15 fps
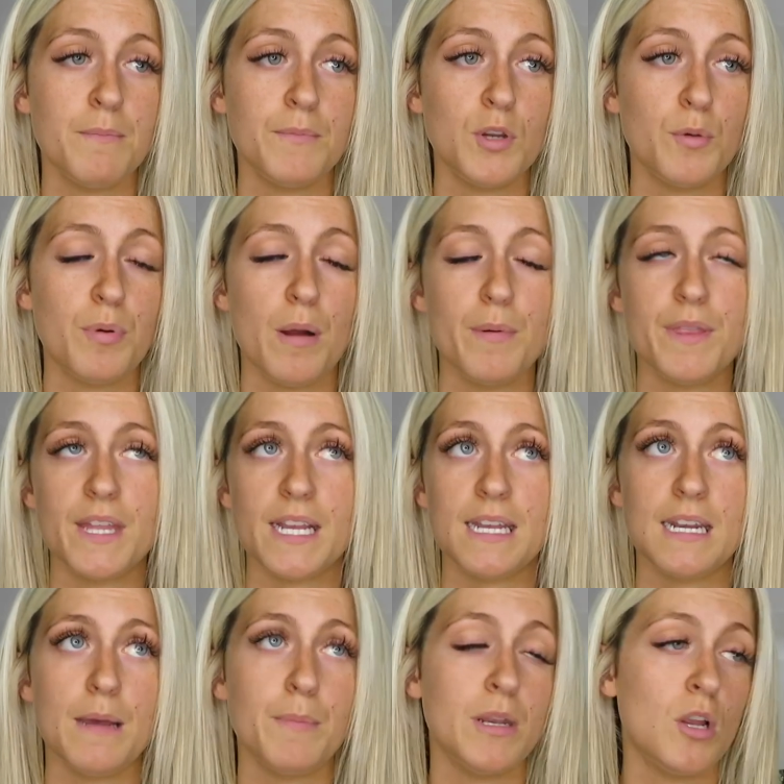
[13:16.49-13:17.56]
you're probably
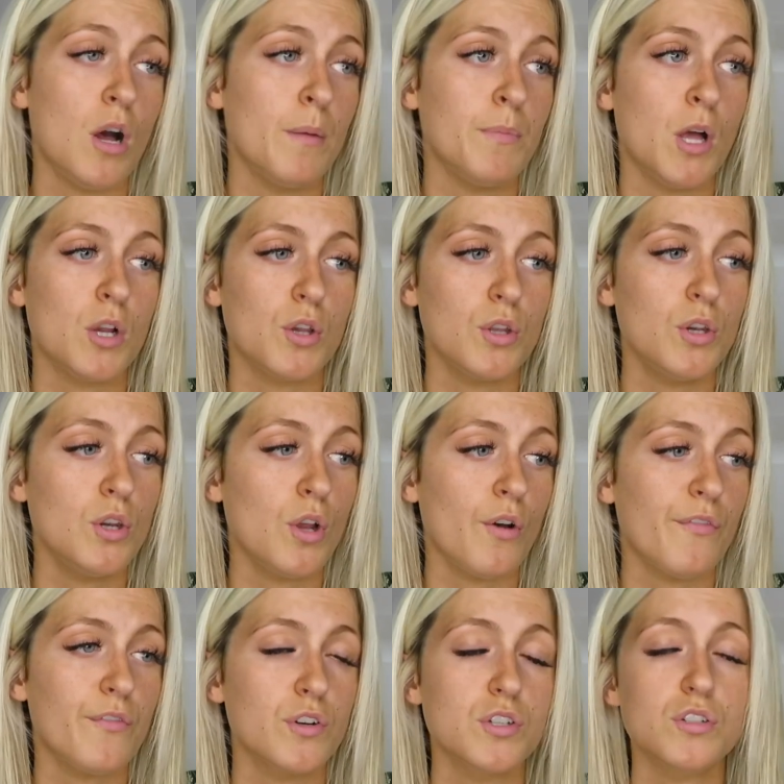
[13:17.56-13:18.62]
thinking I'm not good
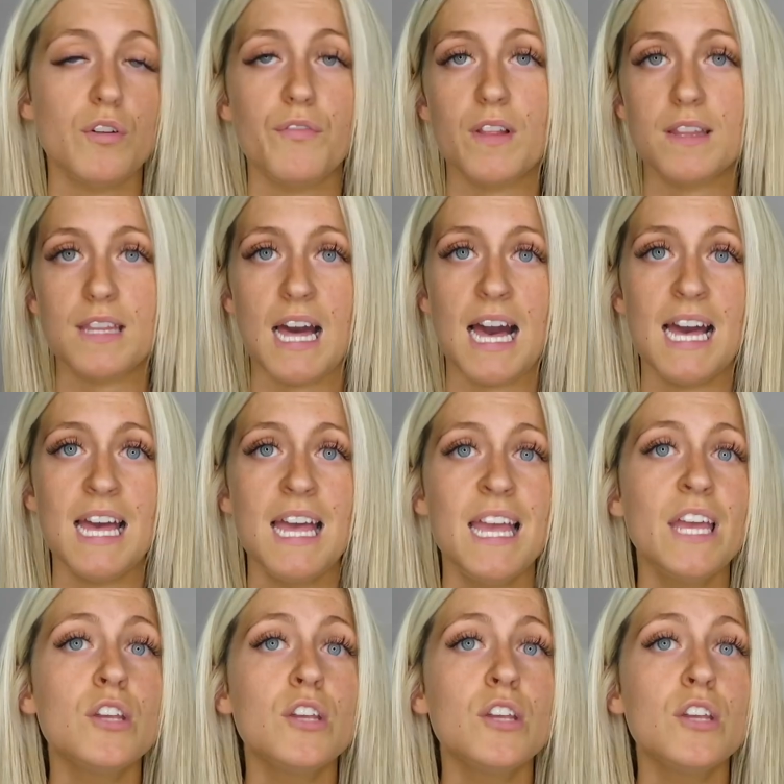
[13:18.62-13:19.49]
enough or stuff like that.